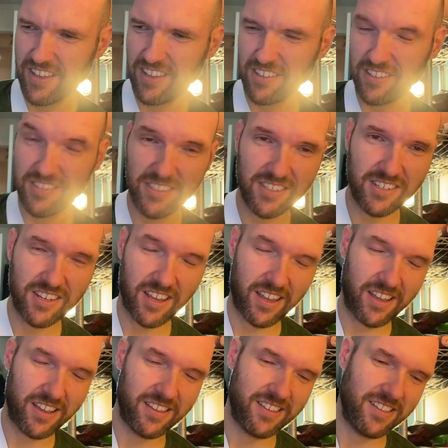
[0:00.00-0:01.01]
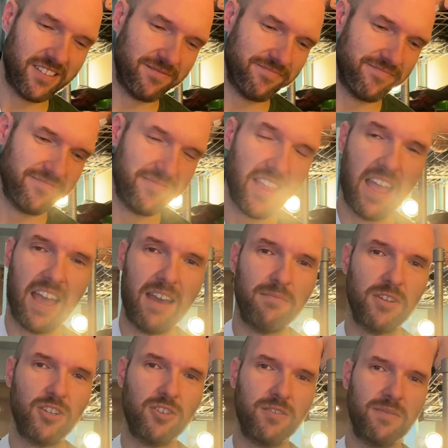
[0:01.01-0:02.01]
Because I'm
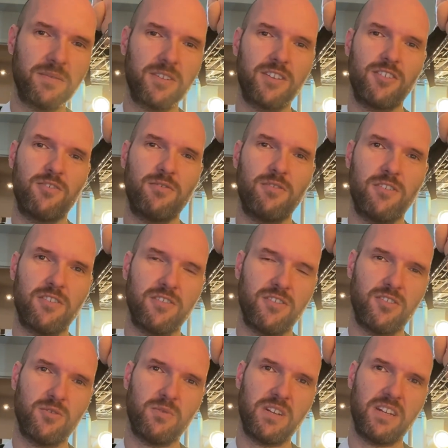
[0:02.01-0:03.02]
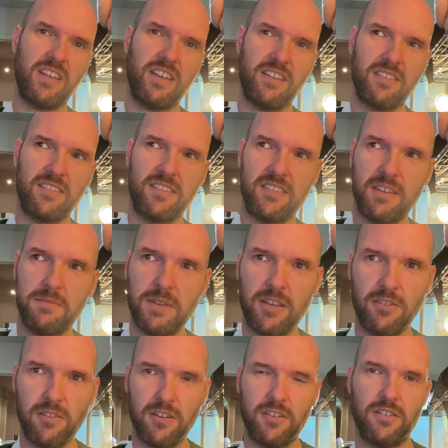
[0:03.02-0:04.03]
not sure if I'm going to go longer than 20 days. I may go
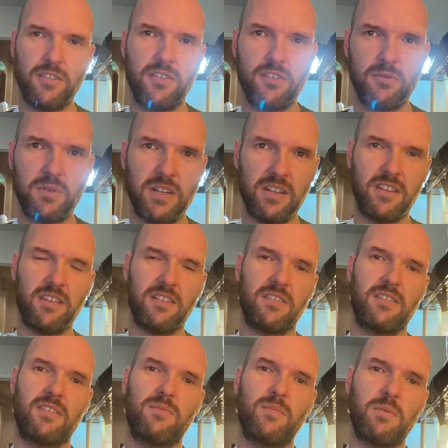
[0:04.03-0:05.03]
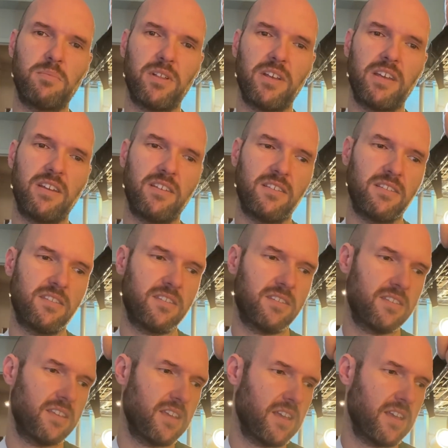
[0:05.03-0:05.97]
longer than 20 days. My plan is